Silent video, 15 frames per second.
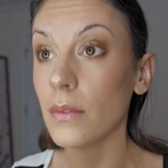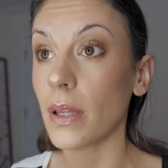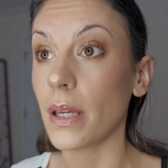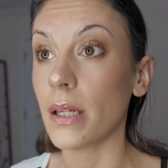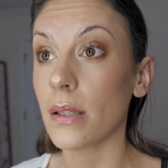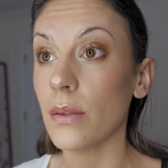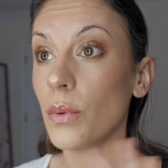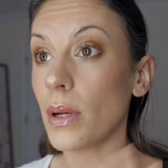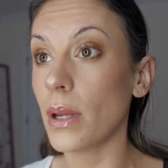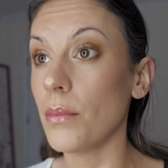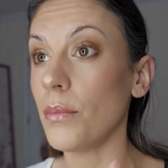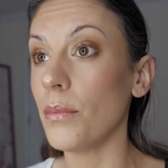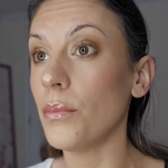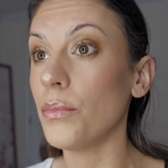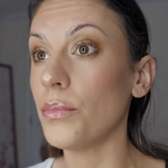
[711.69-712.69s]
Like when
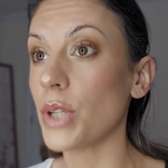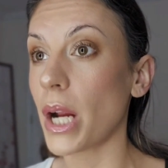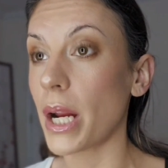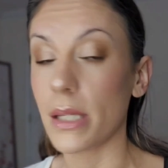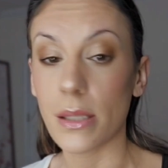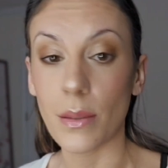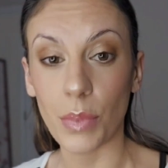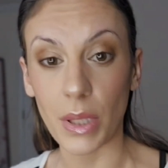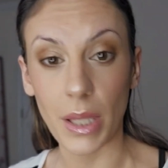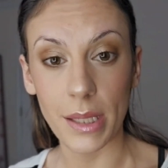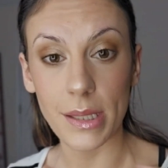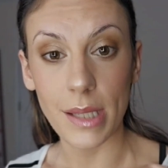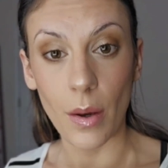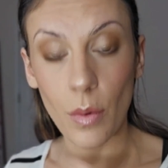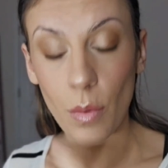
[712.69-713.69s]
I'm trying to
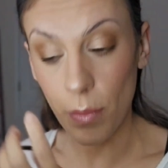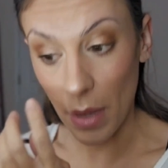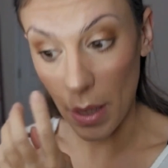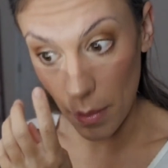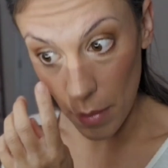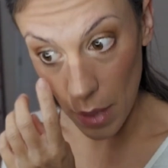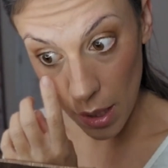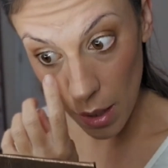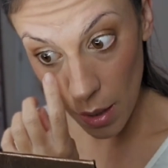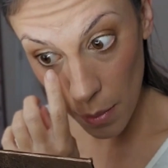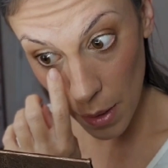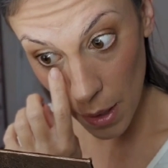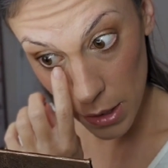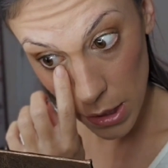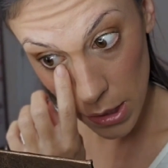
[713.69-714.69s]
blend out my makeup,